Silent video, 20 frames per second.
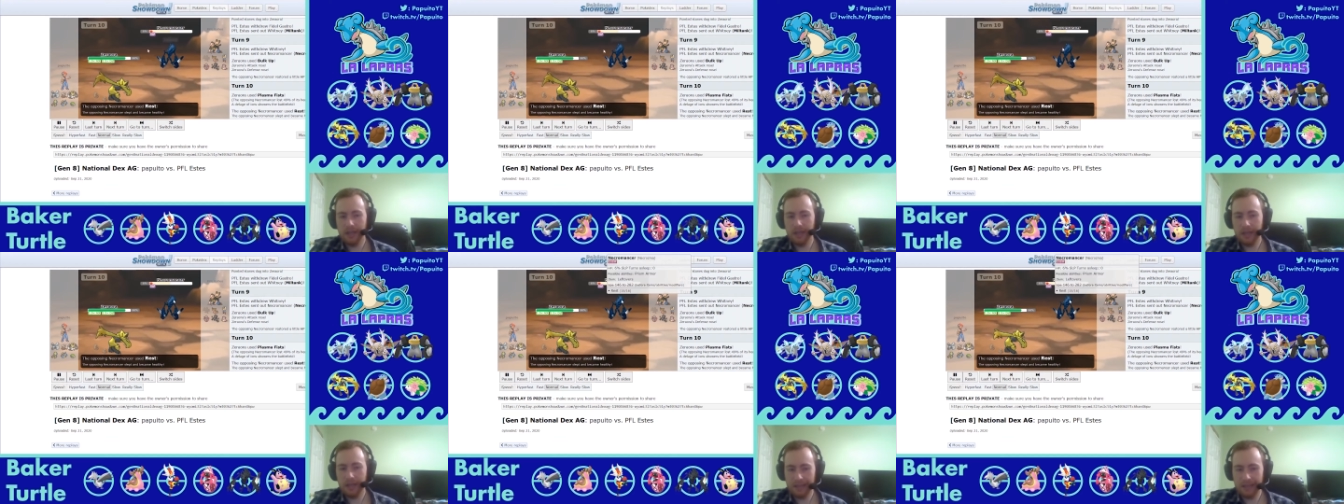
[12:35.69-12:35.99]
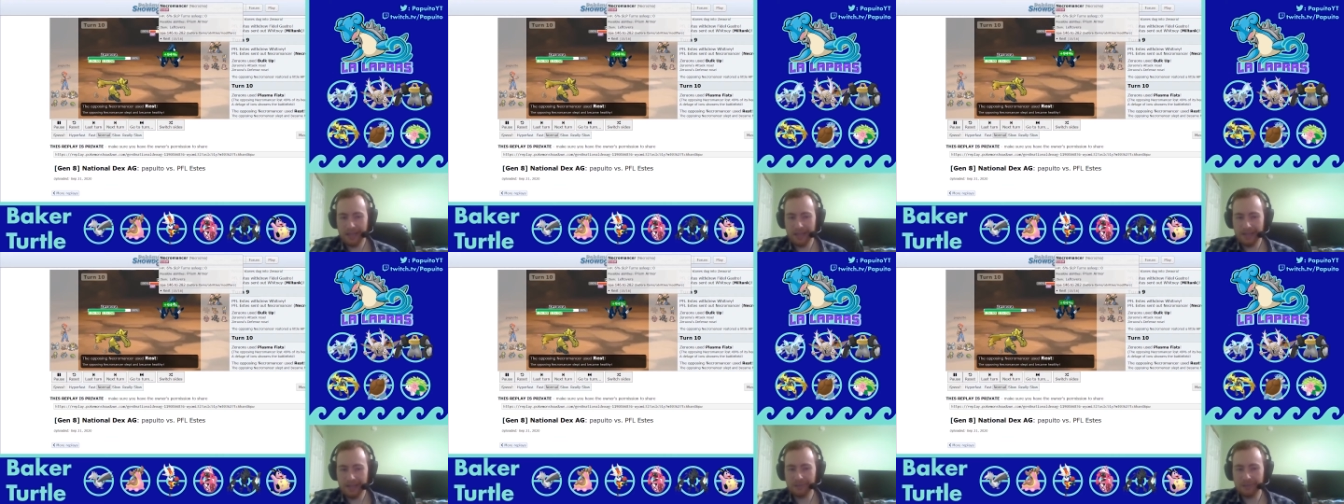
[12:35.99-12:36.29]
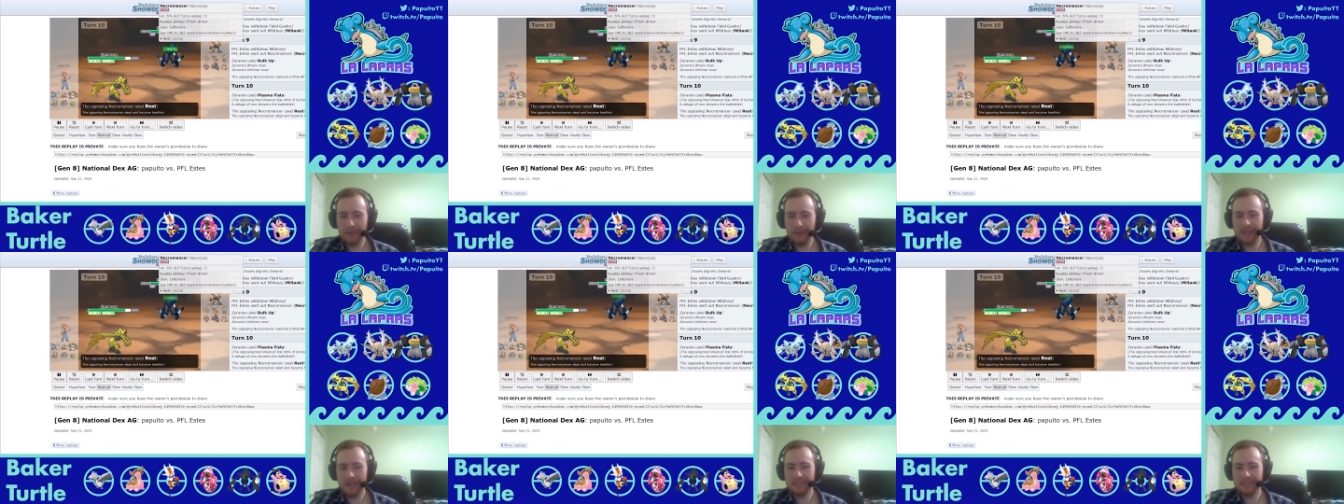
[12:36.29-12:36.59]
And then it
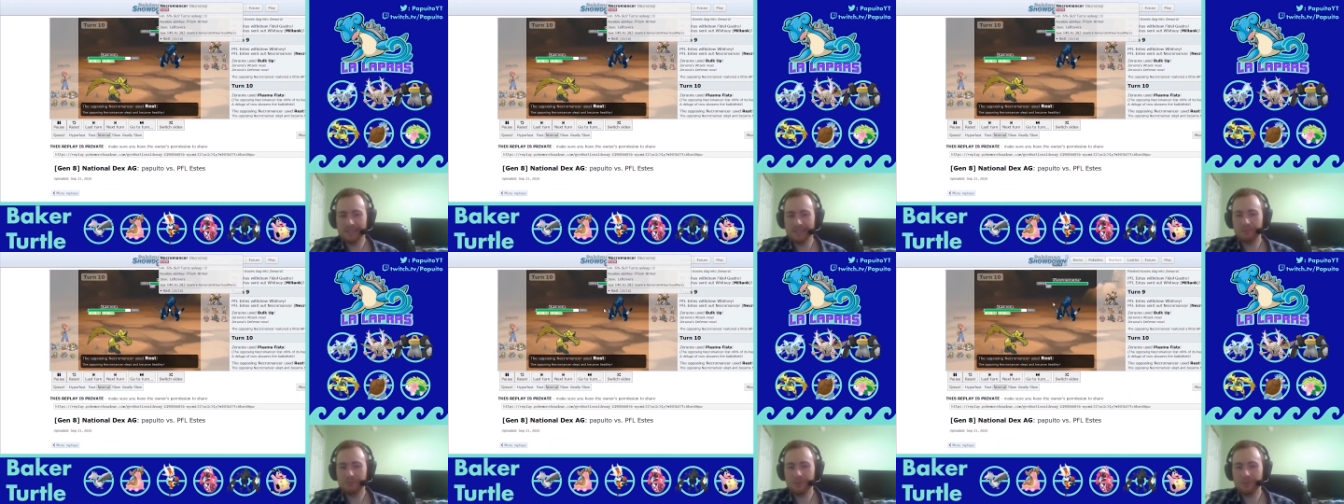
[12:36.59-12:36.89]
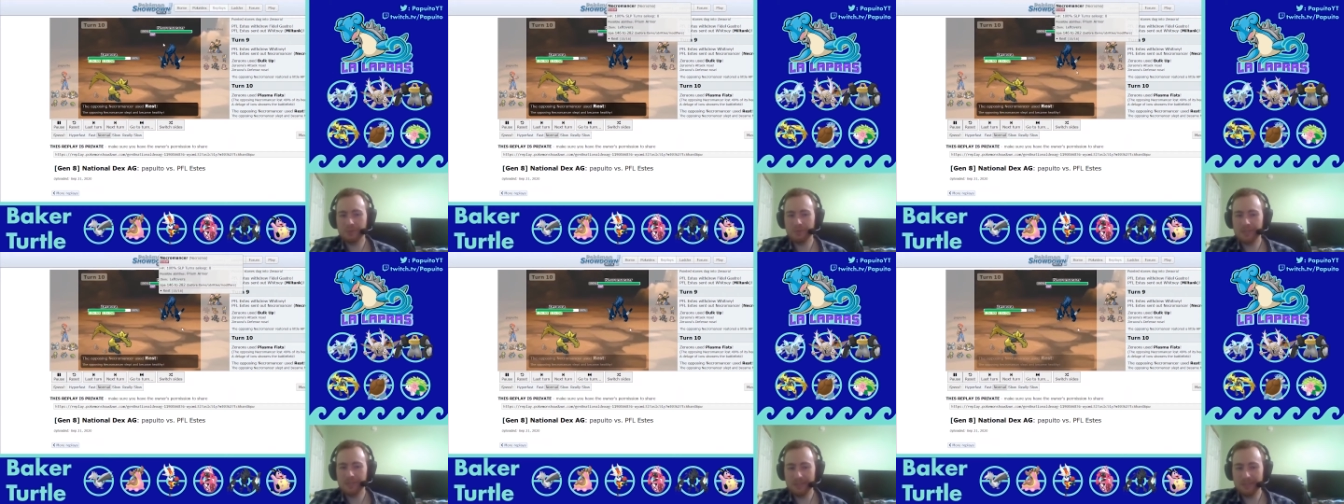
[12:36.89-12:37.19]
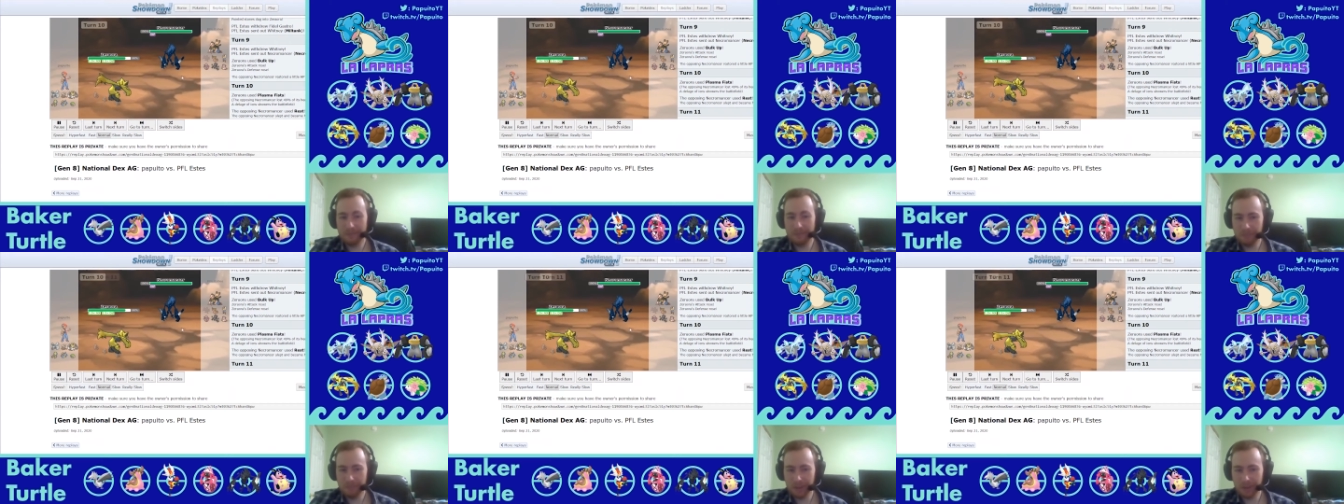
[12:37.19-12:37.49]
rests, which was
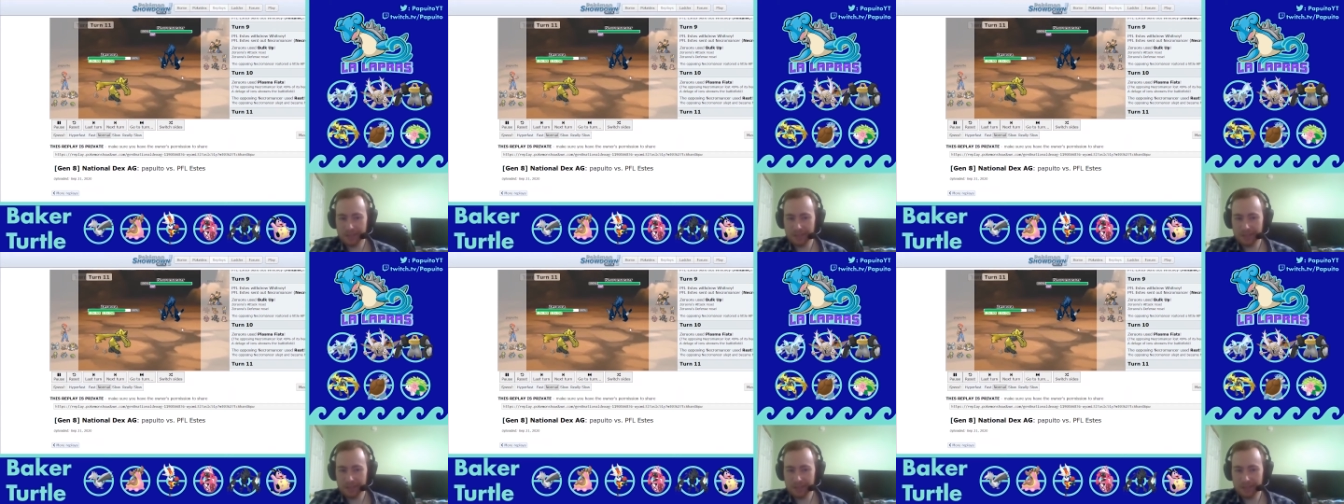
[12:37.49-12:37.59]
even more